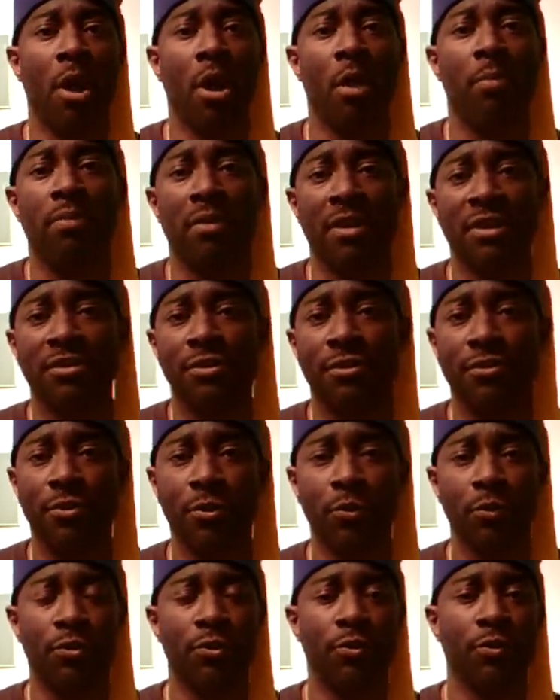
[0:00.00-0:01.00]
all praises
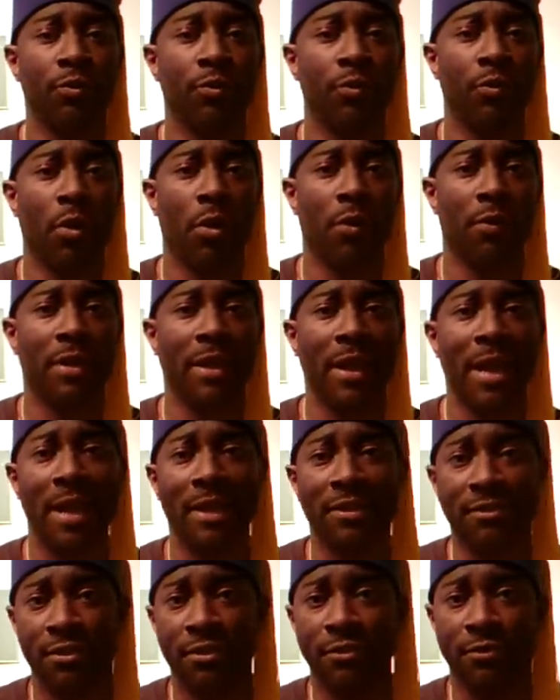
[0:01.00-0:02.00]
due to all the
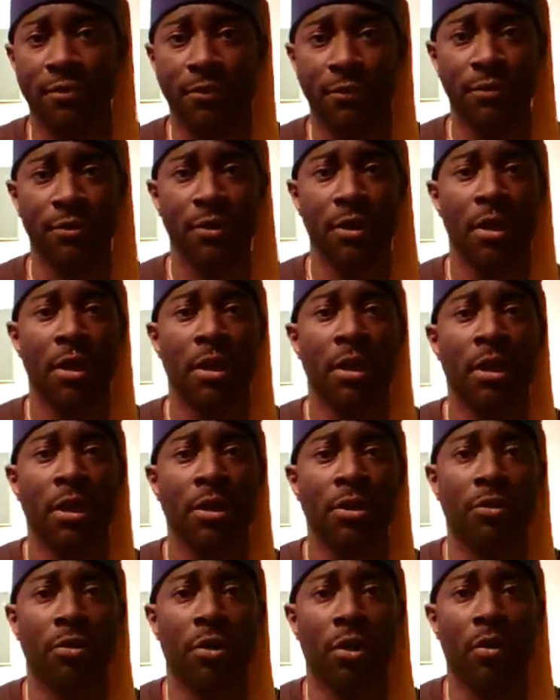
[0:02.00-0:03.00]
ancestors,
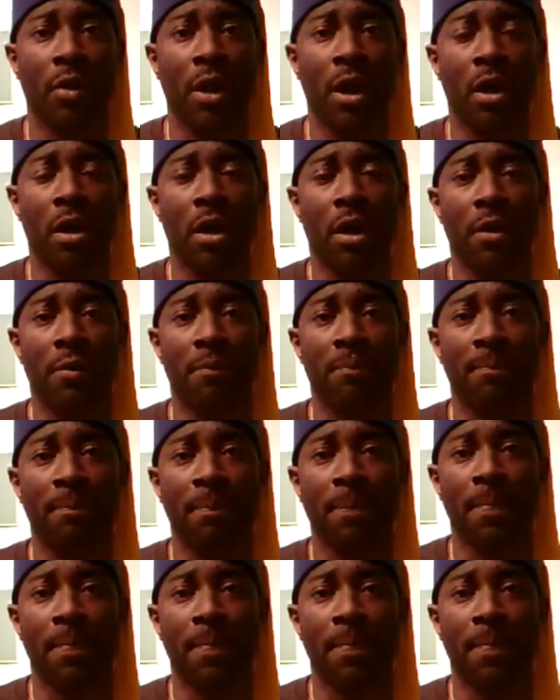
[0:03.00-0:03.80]
so